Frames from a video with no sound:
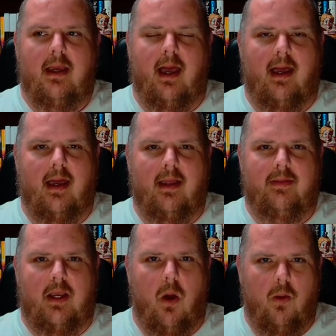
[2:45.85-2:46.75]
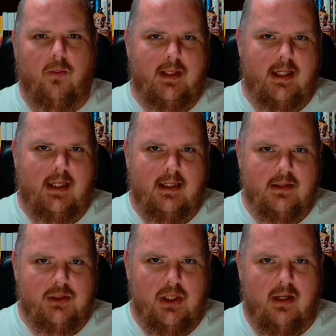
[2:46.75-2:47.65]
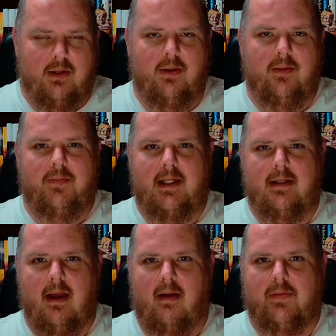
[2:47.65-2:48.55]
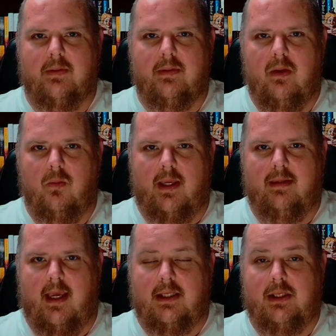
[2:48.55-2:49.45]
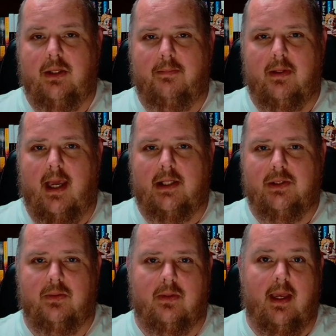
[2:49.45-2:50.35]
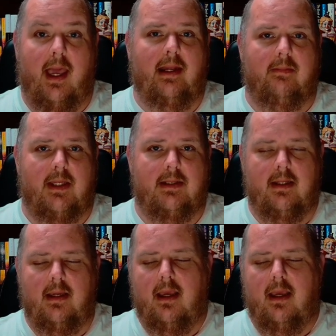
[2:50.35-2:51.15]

the only John Irving novel with a supernatural element.